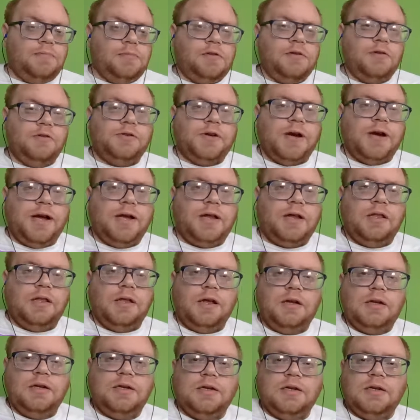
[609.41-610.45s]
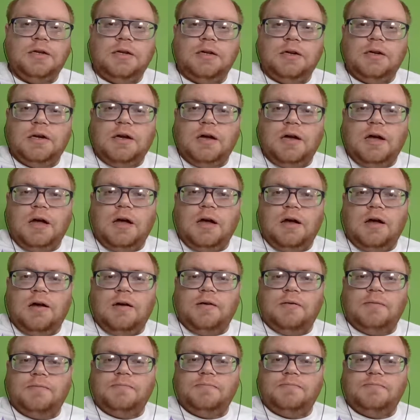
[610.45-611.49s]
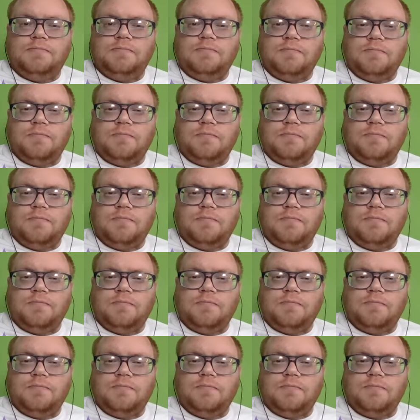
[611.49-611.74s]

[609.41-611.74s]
So Dracula. Um,